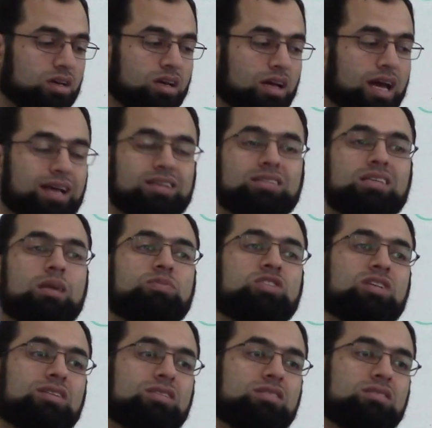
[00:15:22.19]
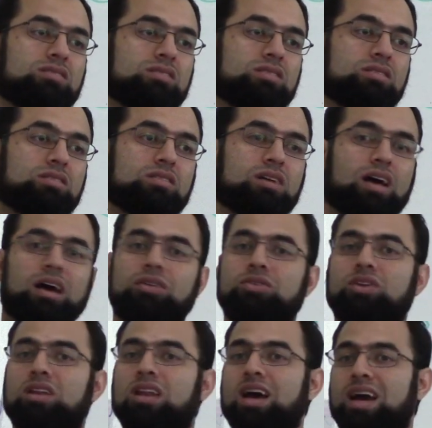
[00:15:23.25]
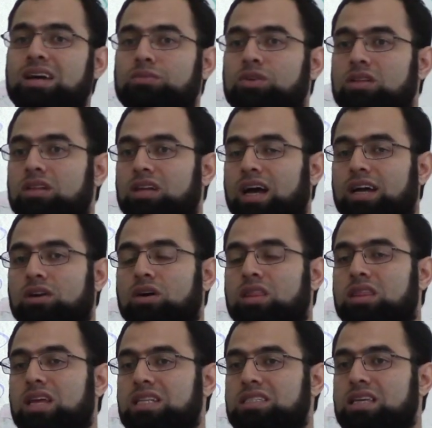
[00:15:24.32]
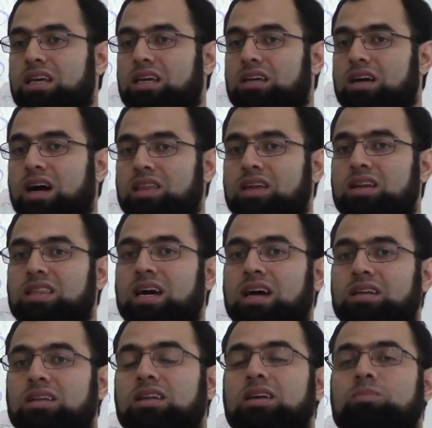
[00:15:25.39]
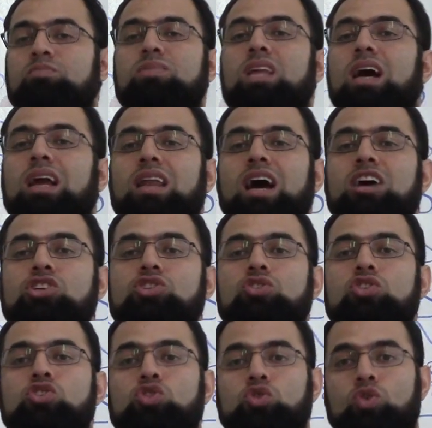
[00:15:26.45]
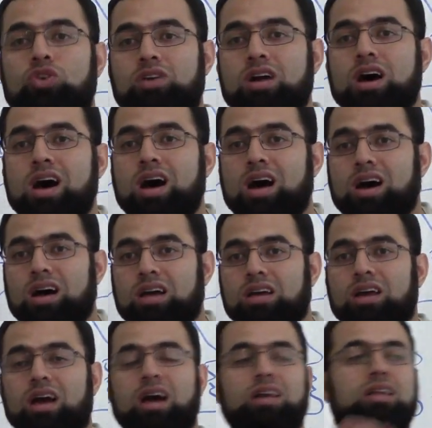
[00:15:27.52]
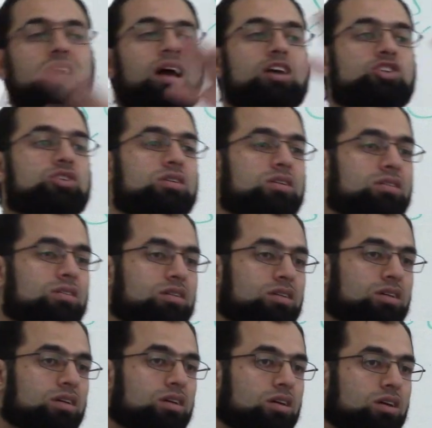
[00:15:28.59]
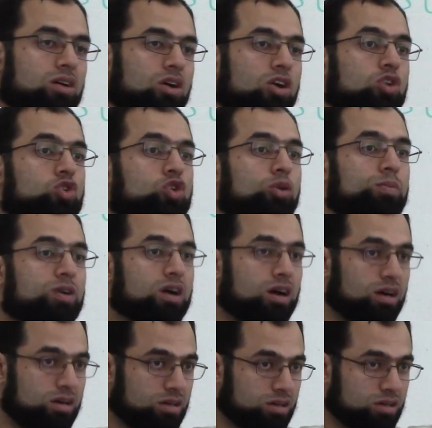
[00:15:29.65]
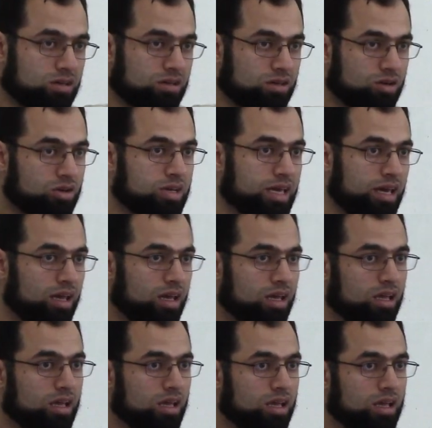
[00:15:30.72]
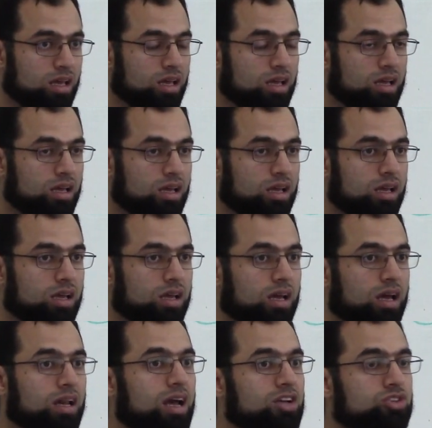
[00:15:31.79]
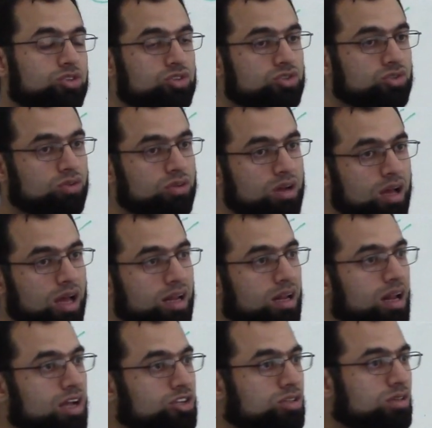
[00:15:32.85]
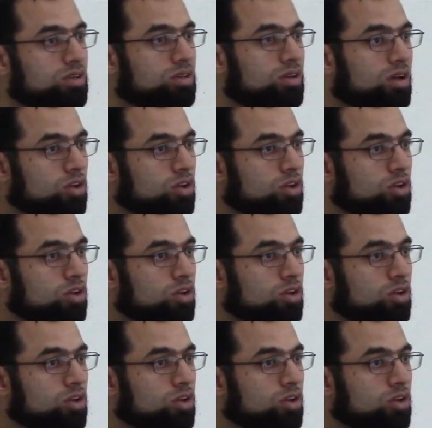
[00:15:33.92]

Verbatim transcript: accepted and reliable and authentic other than Al-Ashr Al-Sughra and Al-Ashr Al-Kubra. Okay? Al-Ashr Al-Sughra and Al-Ashr